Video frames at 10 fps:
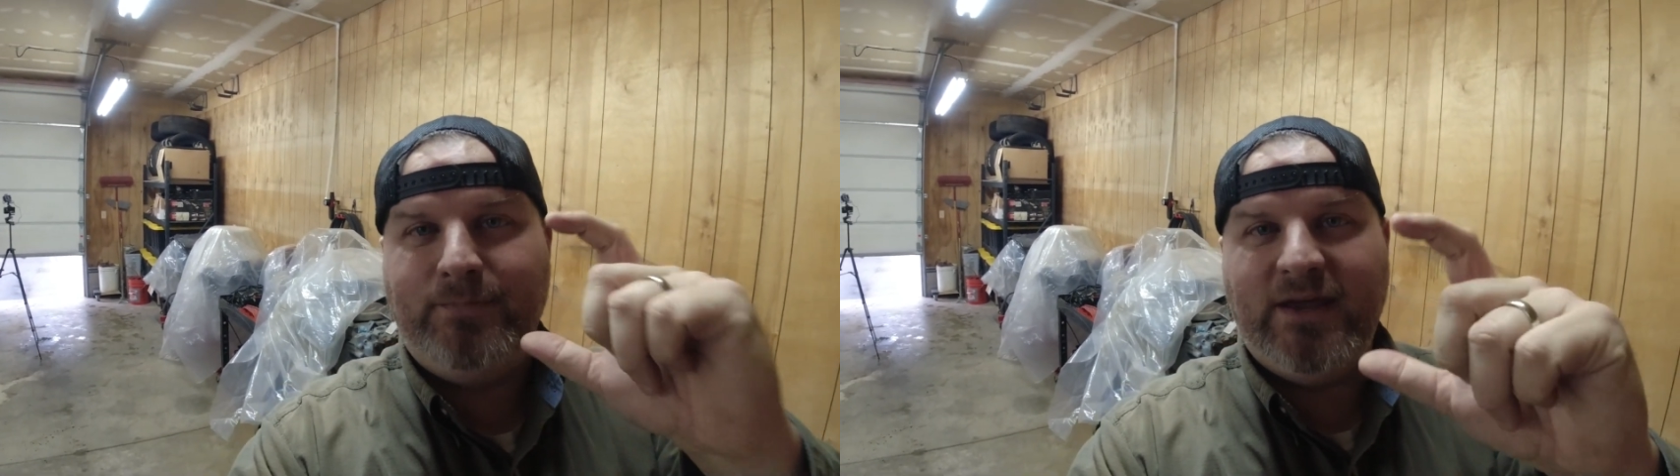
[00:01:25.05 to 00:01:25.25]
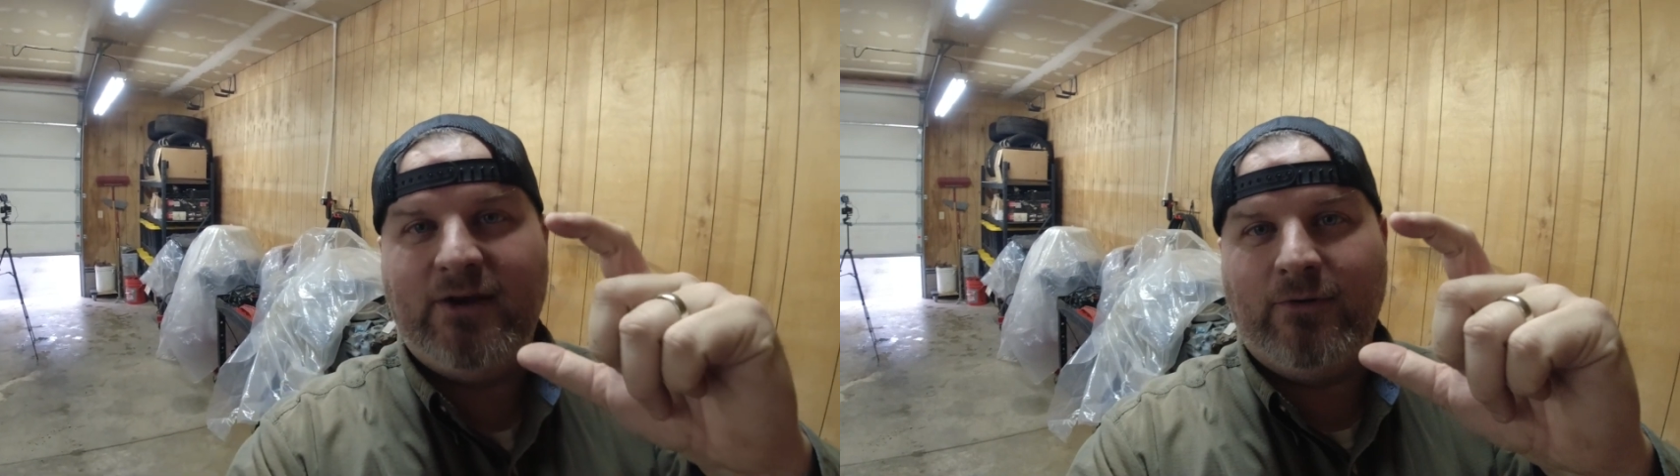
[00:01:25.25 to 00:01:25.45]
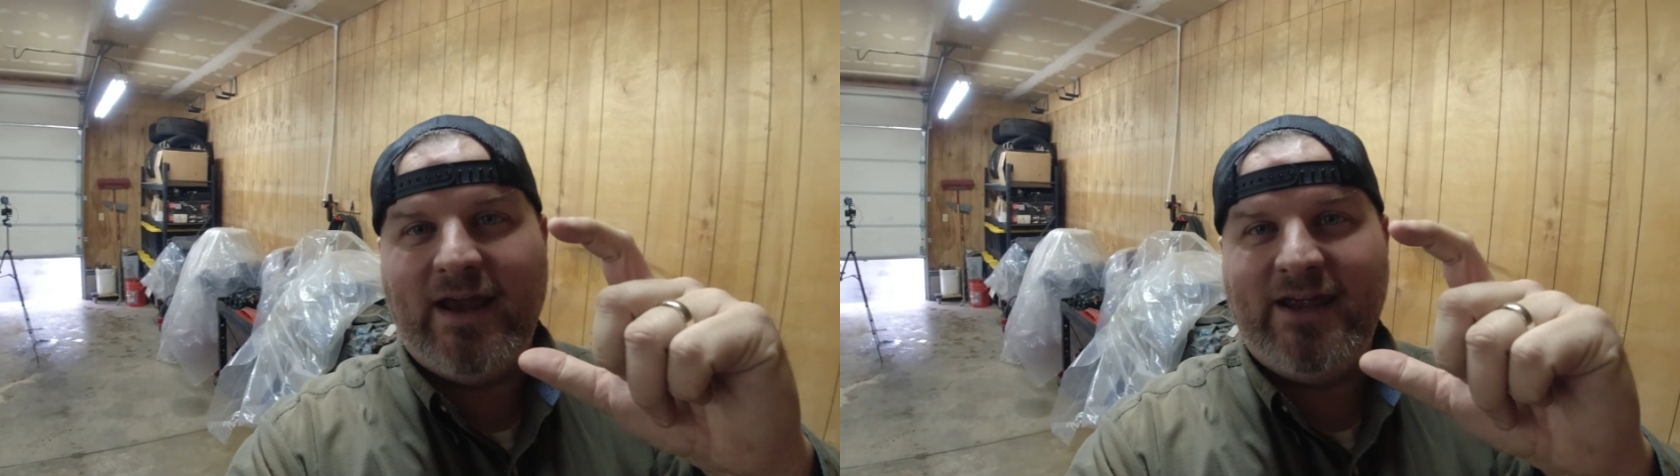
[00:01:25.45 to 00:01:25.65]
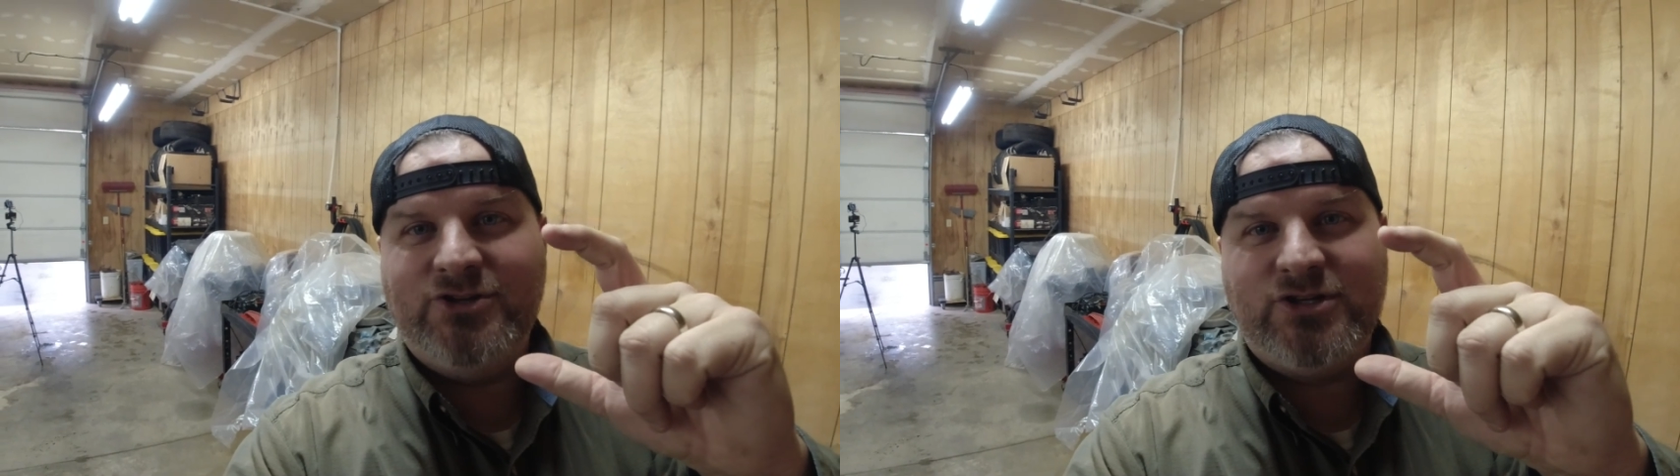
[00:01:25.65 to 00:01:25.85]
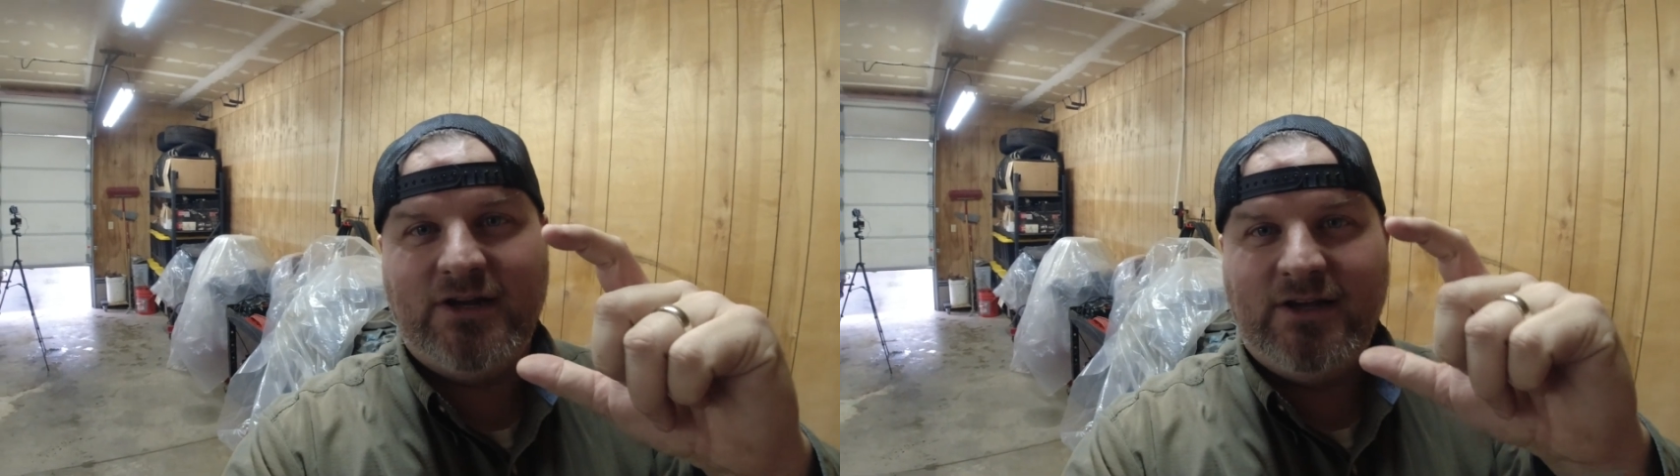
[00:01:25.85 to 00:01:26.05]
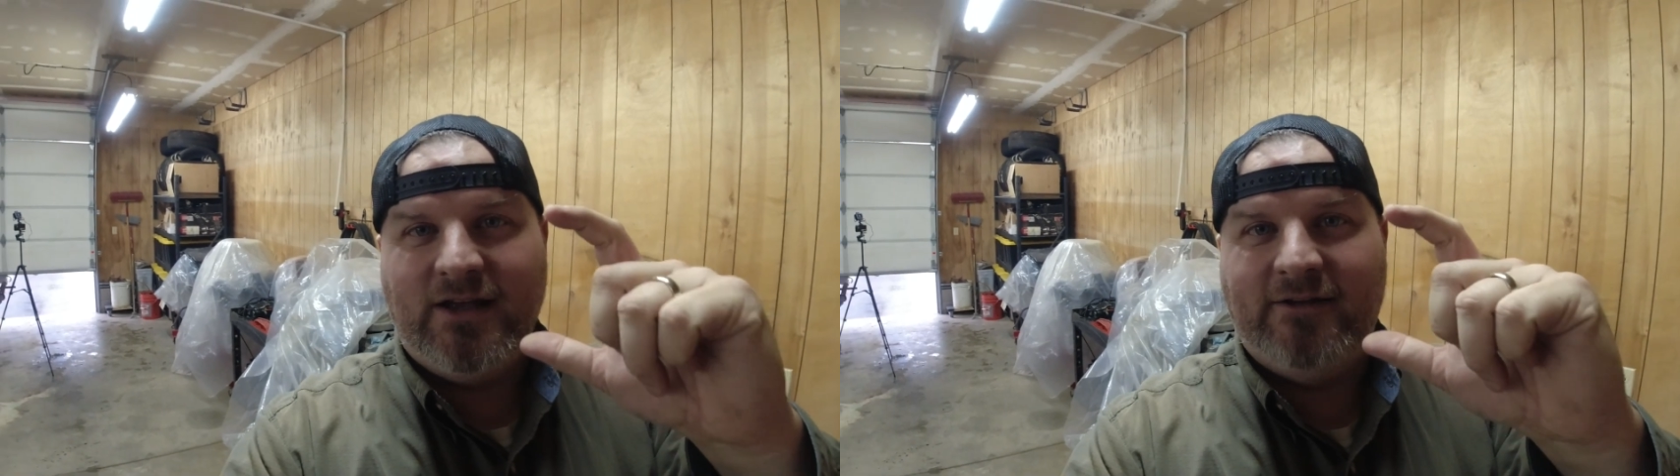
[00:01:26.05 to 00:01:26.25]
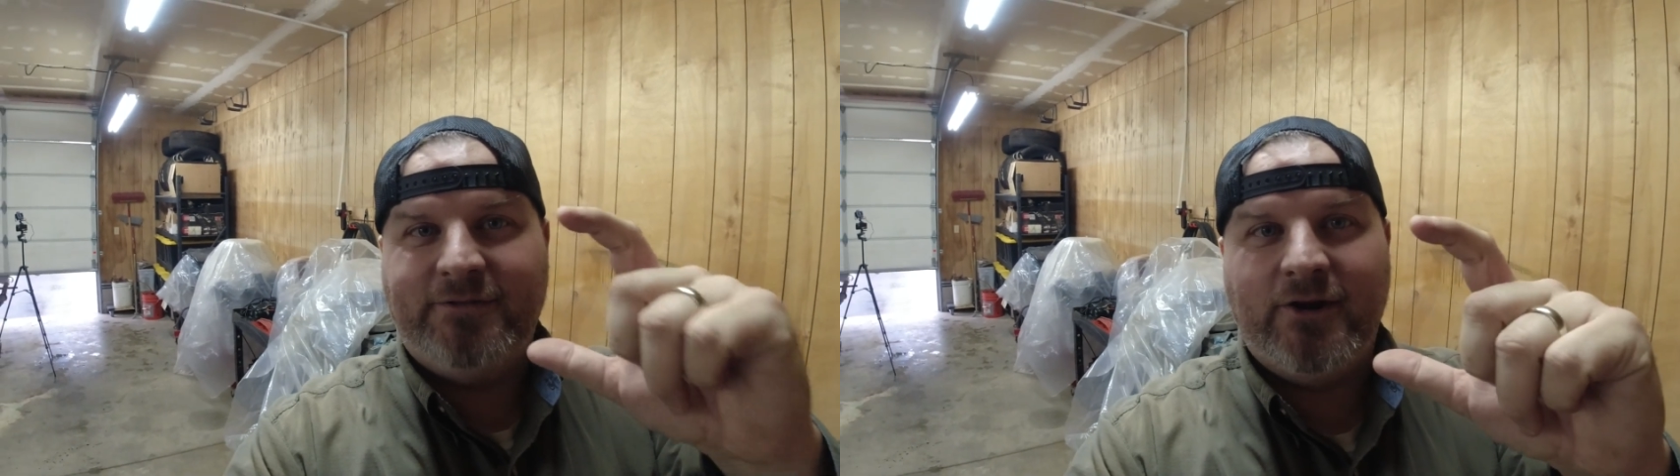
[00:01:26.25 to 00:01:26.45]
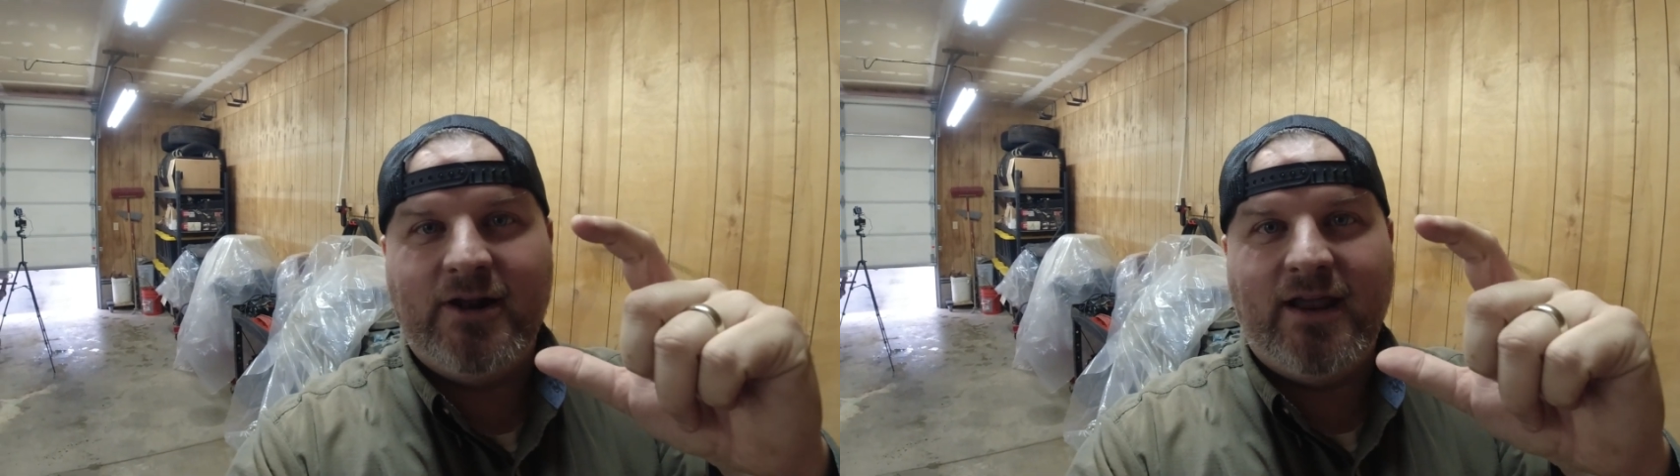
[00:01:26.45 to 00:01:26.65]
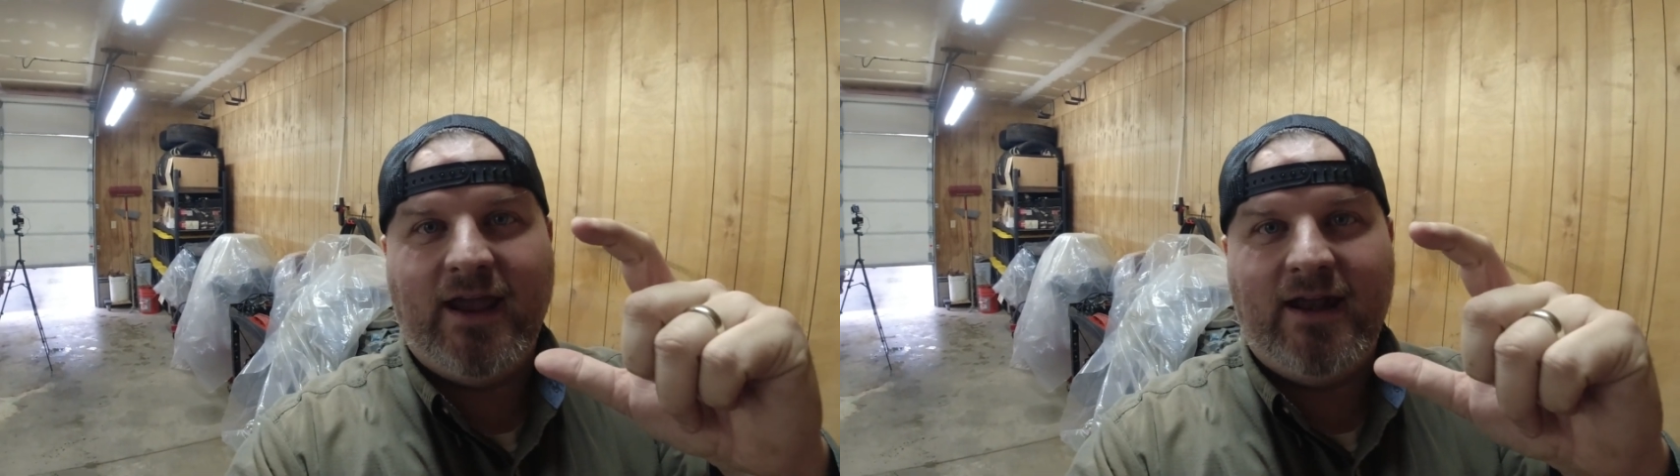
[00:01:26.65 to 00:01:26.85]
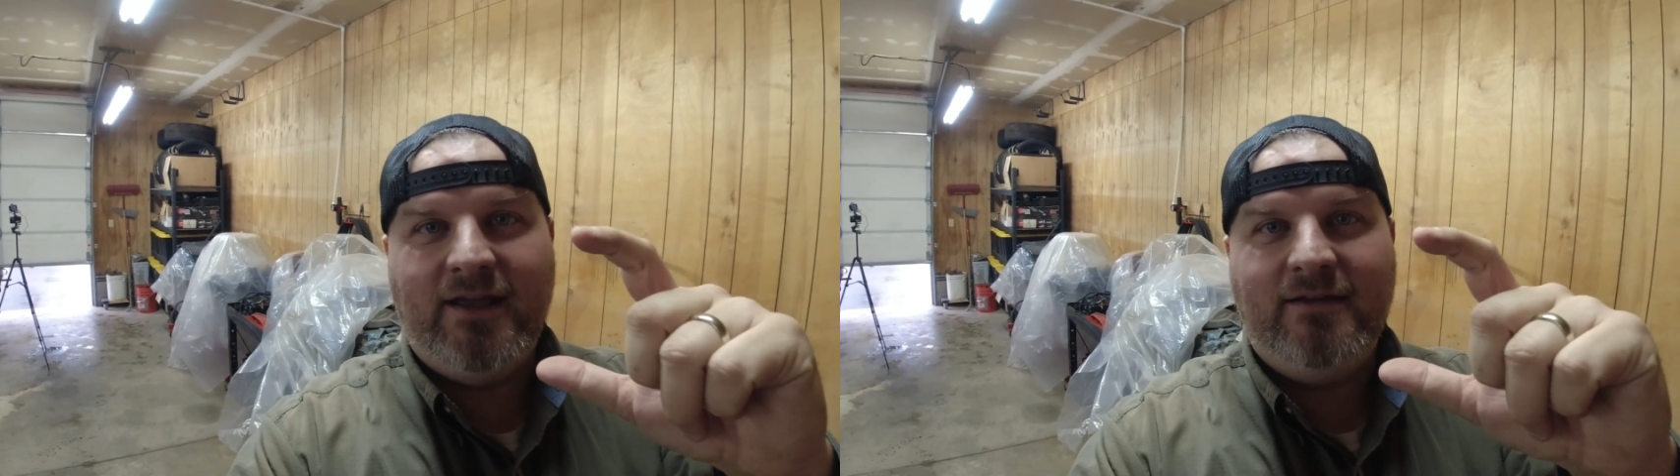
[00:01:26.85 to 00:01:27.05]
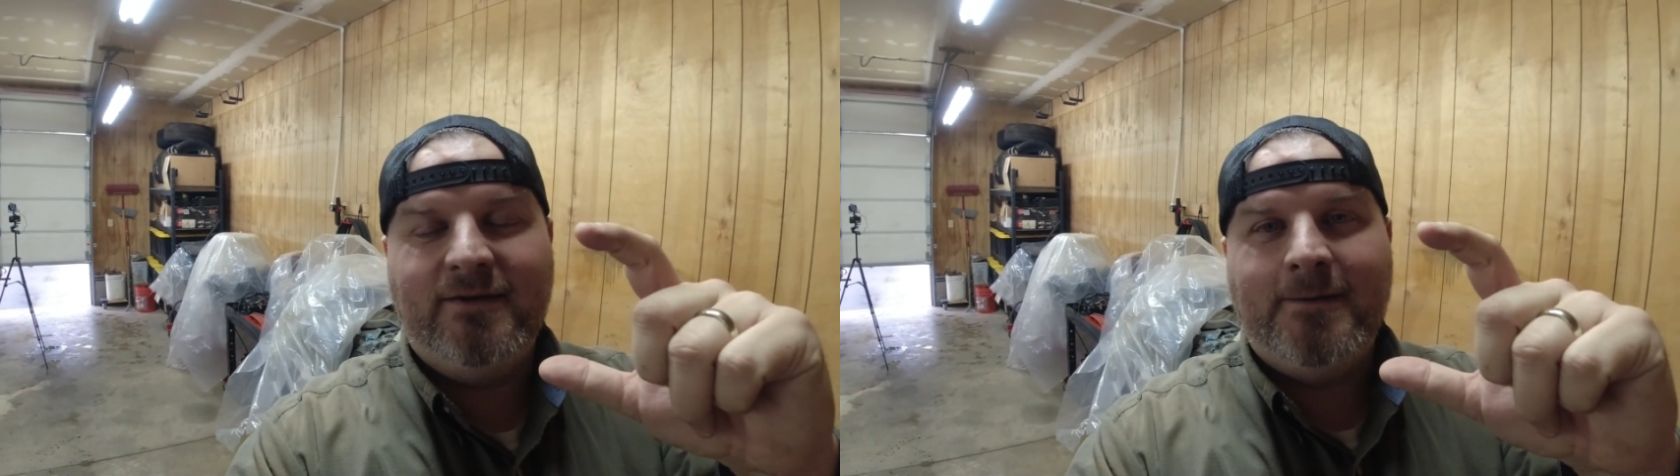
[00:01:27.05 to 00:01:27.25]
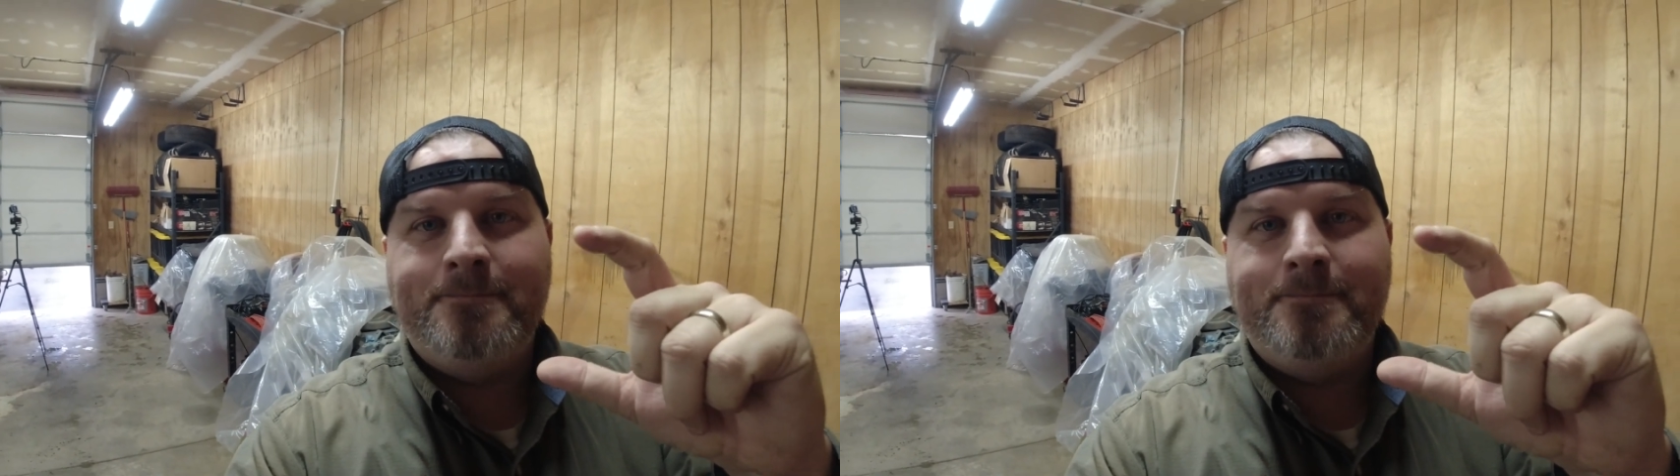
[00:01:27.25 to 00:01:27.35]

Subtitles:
big range of 30 to 80.